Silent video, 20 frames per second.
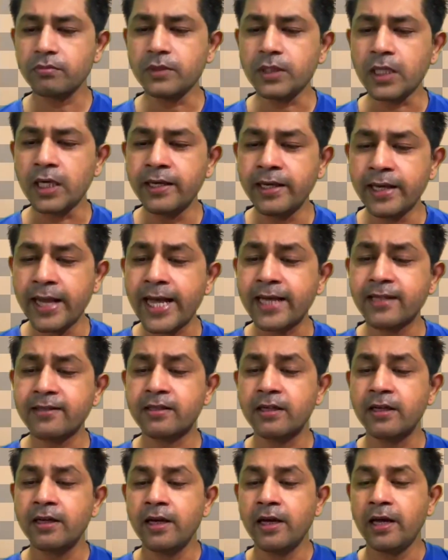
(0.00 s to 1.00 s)
Next,
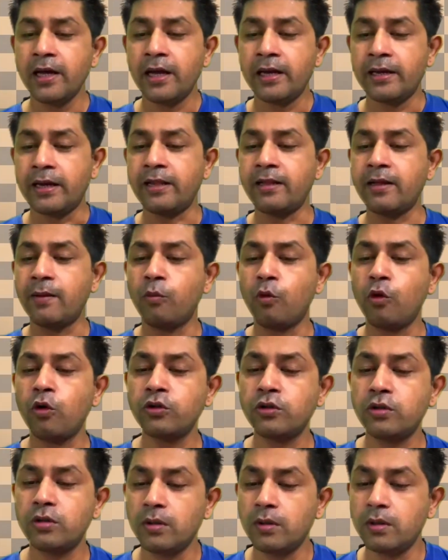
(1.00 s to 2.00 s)
there is the
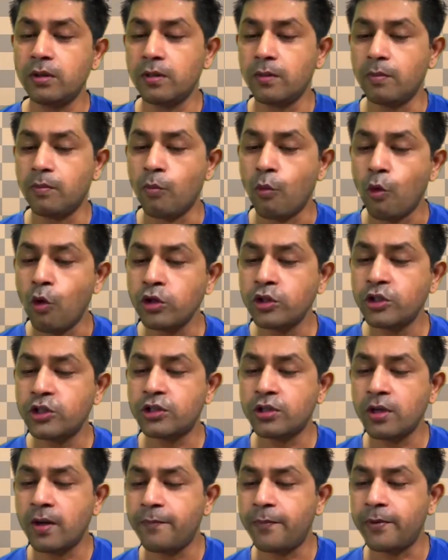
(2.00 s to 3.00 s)
modes
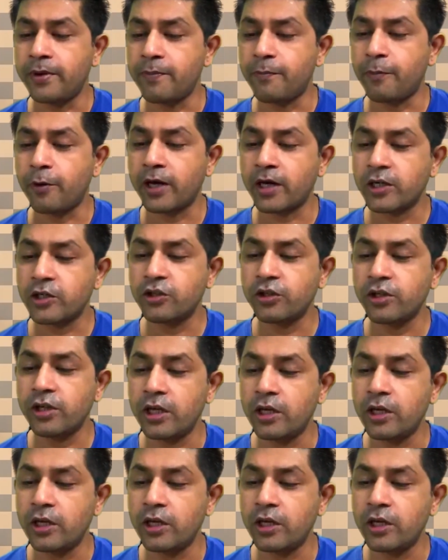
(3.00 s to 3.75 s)
of reproduction